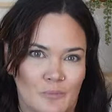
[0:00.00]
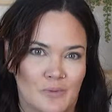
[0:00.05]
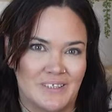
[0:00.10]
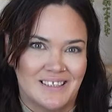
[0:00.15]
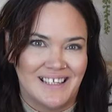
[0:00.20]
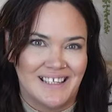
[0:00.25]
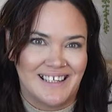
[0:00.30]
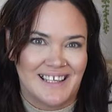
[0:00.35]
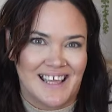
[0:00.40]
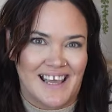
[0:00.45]
We
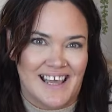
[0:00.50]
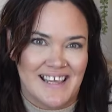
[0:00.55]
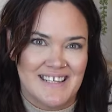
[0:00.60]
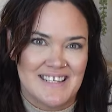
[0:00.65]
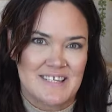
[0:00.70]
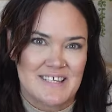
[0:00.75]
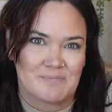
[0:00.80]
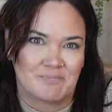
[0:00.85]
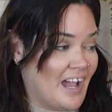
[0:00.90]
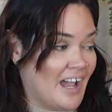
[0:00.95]
did it,
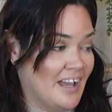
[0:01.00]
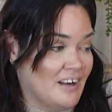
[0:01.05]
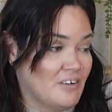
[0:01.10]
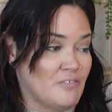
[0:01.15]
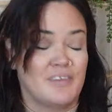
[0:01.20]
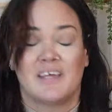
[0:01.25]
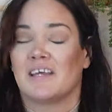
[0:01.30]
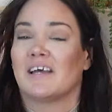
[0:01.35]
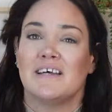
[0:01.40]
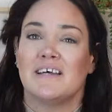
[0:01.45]
guys. I
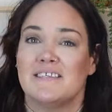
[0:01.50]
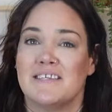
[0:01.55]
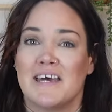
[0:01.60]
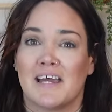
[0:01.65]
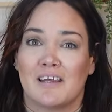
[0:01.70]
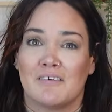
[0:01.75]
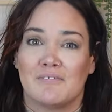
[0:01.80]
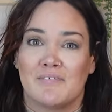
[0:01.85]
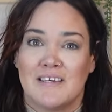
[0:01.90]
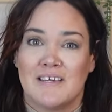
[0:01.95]
don't think I
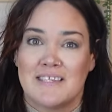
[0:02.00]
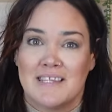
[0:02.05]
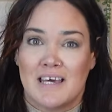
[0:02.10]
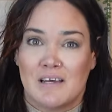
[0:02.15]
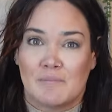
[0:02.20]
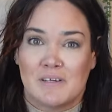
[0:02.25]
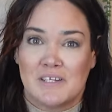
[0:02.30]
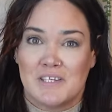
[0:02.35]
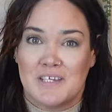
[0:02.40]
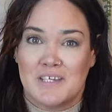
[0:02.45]
sacrificed
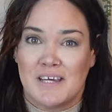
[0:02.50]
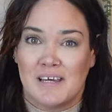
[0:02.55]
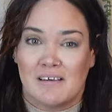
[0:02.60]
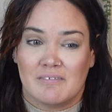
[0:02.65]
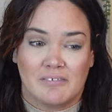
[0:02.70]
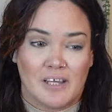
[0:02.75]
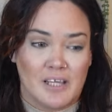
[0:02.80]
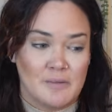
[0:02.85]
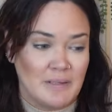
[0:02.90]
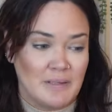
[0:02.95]
that much
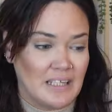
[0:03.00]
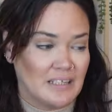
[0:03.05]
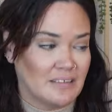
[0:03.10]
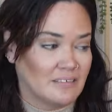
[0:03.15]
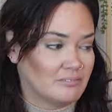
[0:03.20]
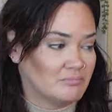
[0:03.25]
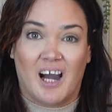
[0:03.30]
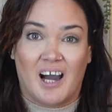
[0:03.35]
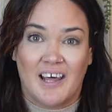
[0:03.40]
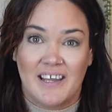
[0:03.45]
stuff. I
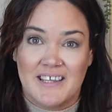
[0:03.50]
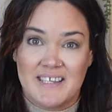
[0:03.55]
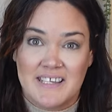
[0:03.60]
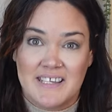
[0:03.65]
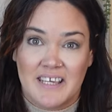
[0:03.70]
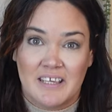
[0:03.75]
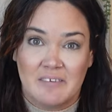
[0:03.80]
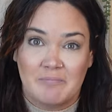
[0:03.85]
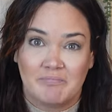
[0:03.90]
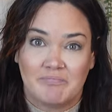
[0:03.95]
mean,
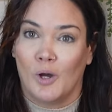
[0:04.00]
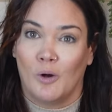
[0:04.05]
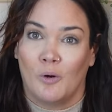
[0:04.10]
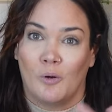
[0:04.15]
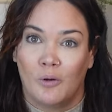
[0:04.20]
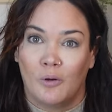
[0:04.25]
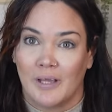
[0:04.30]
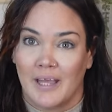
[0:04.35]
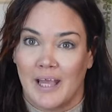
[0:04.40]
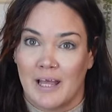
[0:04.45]
honestly, a
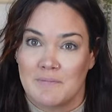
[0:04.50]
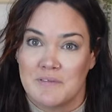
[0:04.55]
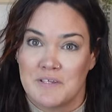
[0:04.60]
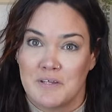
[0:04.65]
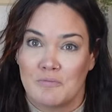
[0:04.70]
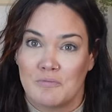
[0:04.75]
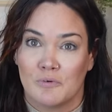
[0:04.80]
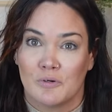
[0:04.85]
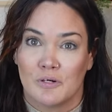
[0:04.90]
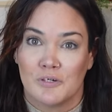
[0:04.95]
whole
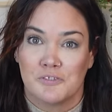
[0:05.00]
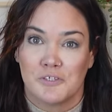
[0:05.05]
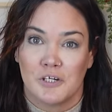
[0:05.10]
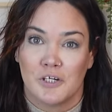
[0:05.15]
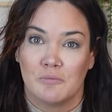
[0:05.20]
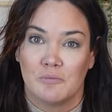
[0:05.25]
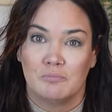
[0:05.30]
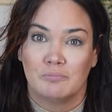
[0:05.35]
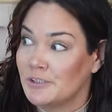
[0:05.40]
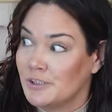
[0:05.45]
capsule
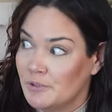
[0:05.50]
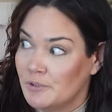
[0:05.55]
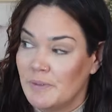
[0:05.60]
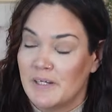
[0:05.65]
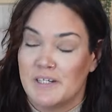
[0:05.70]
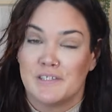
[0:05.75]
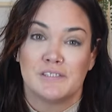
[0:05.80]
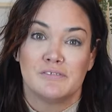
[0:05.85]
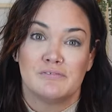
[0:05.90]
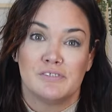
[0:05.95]
wardrobe, two
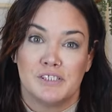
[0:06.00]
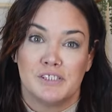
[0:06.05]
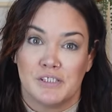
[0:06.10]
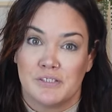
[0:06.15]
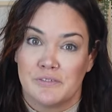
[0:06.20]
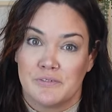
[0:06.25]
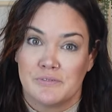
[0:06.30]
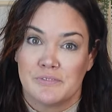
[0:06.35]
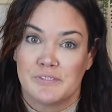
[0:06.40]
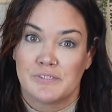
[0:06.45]
pairs of
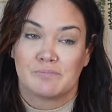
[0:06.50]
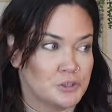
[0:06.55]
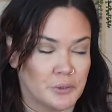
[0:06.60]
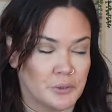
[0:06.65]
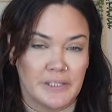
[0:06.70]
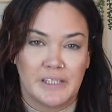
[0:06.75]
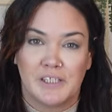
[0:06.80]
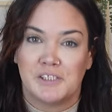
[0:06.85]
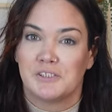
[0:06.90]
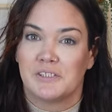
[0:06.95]
shoes,
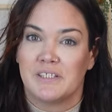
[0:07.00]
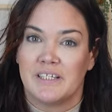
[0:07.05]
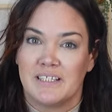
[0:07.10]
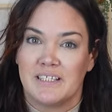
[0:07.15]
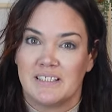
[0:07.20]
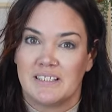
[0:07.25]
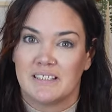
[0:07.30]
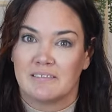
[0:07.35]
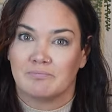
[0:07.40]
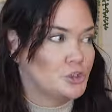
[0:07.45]

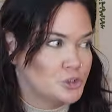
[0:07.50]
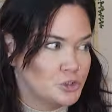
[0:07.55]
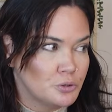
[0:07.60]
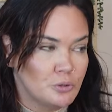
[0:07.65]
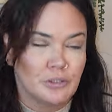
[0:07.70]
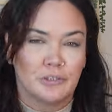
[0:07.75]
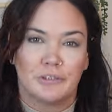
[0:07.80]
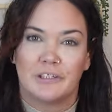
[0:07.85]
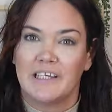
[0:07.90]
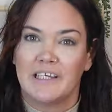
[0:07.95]
toiletries,
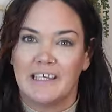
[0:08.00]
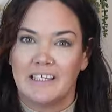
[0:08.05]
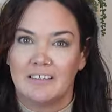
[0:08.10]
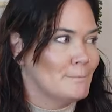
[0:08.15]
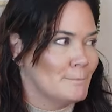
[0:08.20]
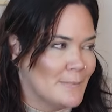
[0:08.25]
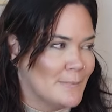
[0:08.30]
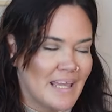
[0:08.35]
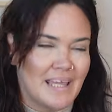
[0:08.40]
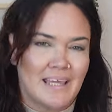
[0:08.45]
jewelry,
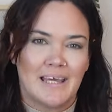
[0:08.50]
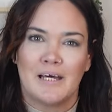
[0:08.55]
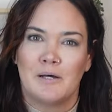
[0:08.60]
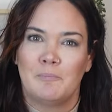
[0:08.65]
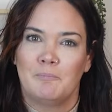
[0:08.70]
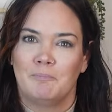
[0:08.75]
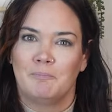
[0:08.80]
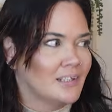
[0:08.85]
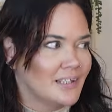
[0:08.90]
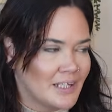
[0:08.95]

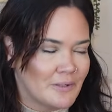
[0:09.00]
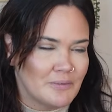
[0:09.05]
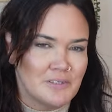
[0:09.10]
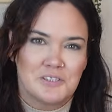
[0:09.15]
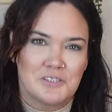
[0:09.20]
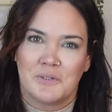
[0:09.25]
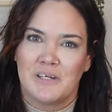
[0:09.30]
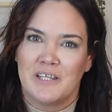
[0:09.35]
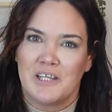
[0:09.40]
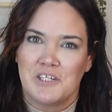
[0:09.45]
makeup, liquid
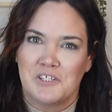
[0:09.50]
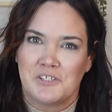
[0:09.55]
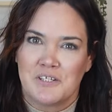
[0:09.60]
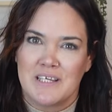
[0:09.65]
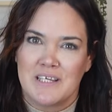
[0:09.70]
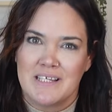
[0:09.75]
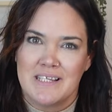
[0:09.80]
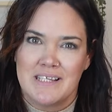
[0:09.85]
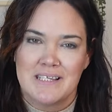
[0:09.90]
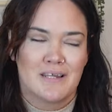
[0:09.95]

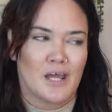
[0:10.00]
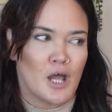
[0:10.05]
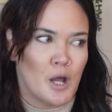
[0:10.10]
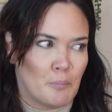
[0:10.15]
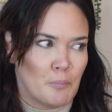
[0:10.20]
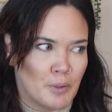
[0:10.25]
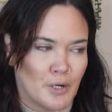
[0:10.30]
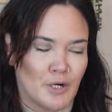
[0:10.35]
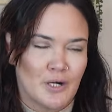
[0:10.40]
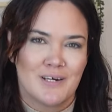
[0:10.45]
toiletries, a
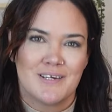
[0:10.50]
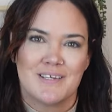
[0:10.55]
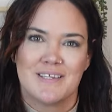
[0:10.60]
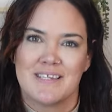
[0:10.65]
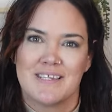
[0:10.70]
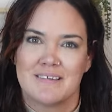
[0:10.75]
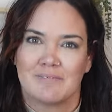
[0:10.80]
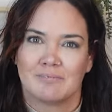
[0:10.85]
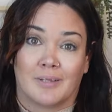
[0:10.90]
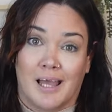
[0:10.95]

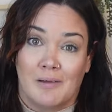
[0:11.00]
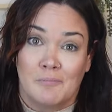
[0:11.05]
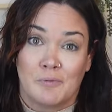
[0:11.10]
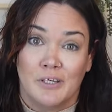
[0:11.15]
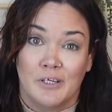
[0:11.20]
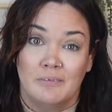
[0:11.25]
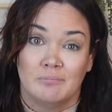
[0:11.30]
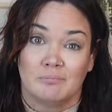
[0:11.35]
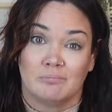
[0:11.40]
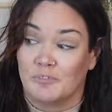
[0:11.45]
purse. I'm
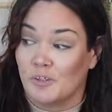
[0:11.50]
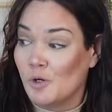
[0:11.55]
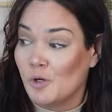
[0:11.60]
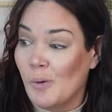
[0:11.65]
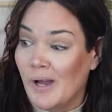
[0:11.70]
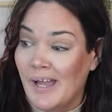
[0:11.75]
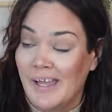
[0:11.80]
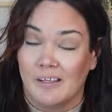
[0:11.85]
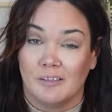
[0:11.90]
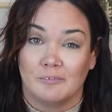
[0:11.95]
good for a
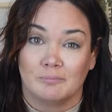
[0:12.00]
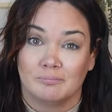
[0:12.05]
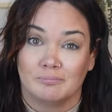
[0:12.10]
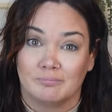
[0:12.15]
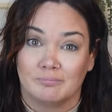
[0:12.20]
while.